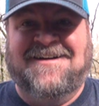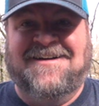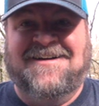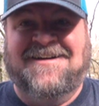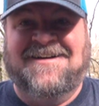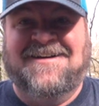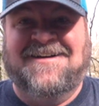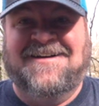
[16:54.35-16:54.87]

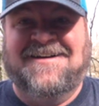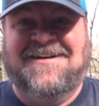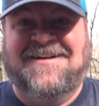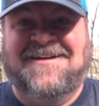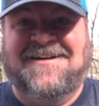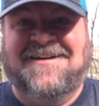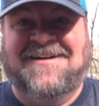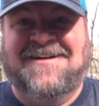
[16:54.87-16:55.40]

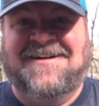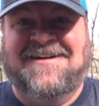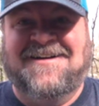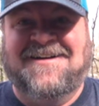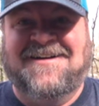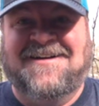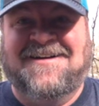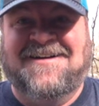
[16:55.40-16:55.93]

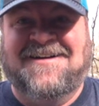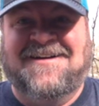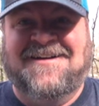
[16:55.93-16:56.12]
[no speech]